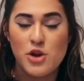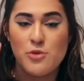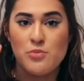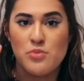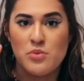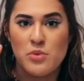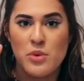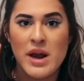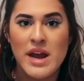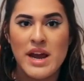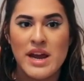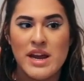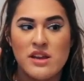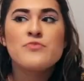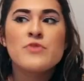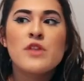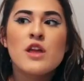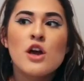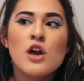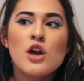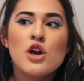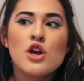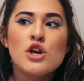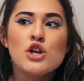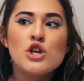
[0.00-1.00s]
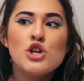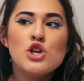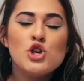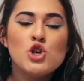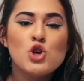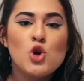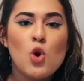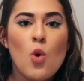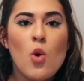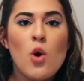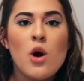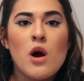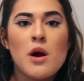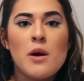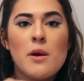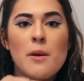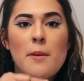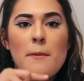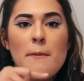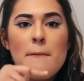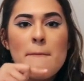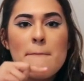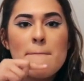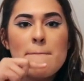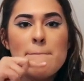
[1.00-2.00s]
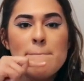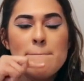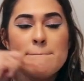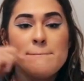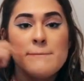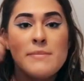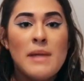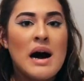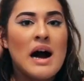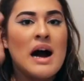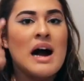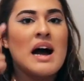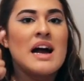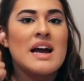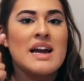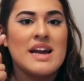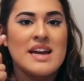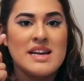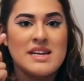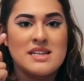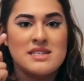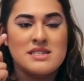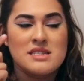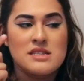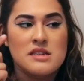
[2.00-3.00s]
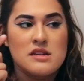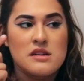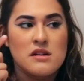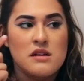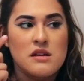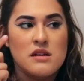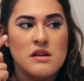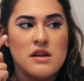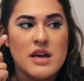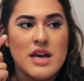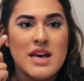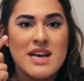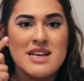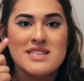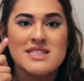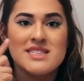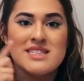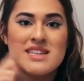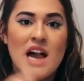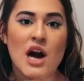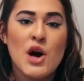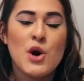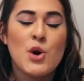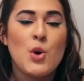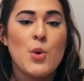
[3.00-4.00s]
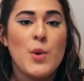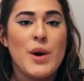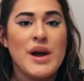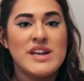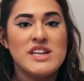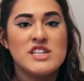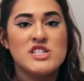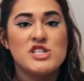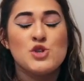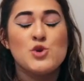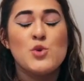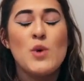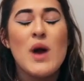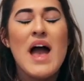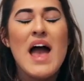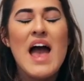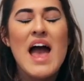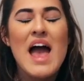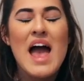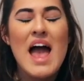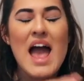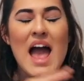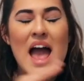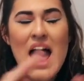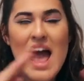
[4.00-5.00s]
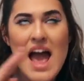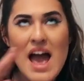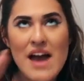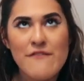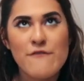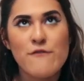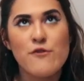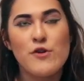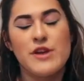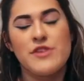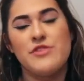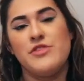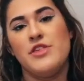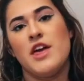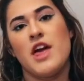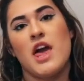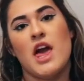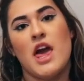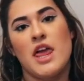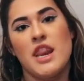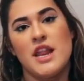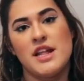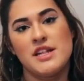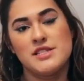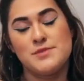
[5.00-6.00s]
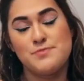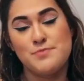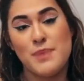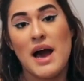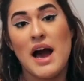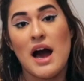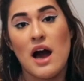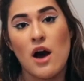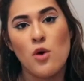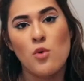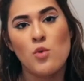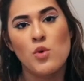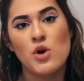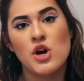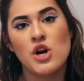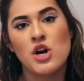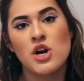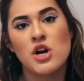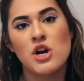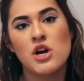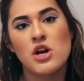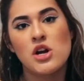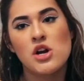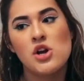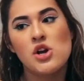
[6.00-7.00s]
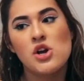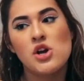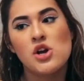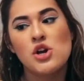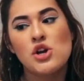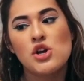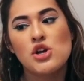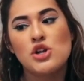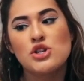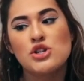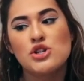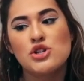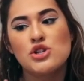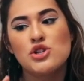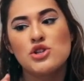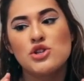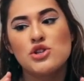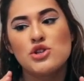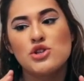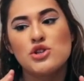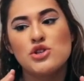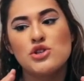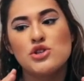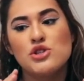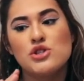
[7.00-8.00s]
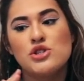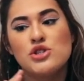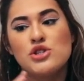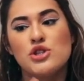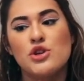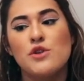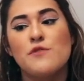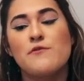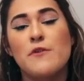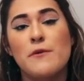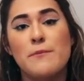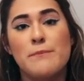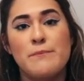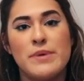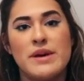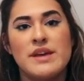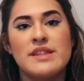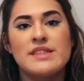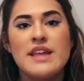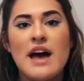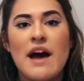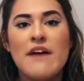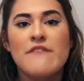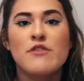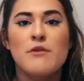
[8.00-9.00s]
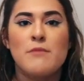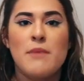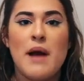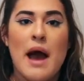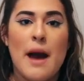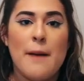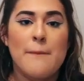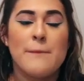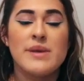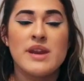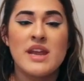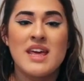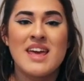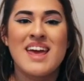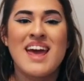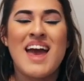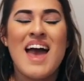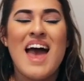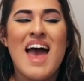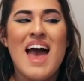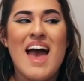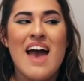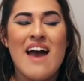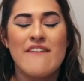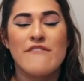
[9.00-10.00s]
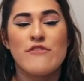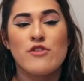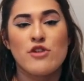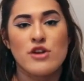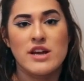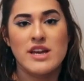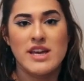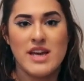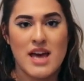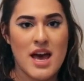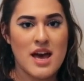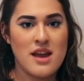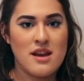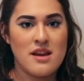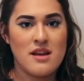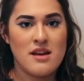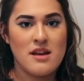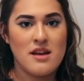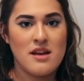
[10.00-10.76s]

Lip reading: brain. Your mind is now going to do everything in its power to forbid that from happening ever again.